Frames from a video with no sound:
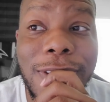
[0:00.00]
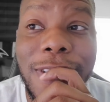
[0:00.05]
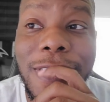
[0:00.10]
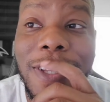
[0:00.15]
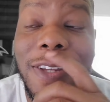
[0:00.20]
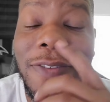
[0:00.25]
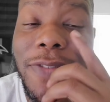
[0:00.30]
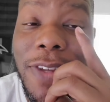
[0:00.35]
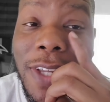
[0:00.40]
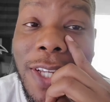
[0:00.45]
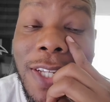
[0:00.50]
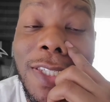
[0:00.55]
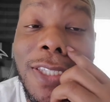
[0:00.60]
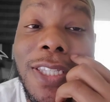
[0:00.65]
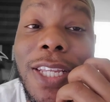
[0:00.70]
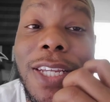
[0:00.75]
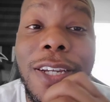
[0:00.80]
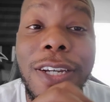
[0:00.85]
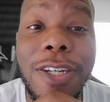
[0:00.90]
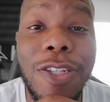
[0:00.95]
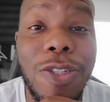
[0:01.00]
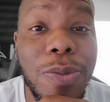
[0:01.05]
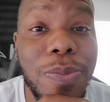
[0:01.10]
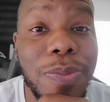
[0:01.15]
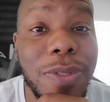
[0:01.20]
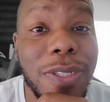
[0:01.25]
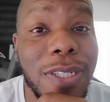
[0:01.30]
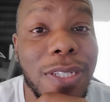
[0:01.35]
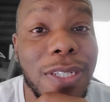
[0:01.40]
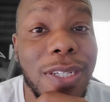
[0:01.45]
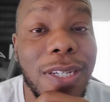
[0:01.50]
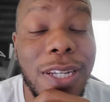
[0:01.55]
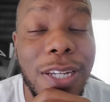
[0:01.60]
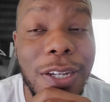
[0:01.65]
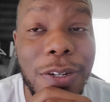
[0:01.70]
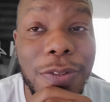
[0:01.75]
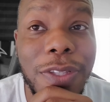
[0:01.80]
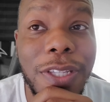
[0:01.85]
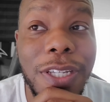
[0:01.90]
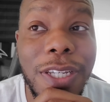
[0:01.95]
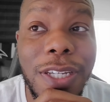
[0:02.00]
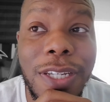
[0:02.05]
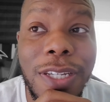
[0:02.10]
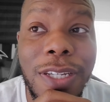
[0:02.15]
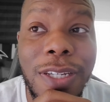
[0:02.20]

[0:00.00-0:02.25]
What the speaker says: If he can stay 100% healthy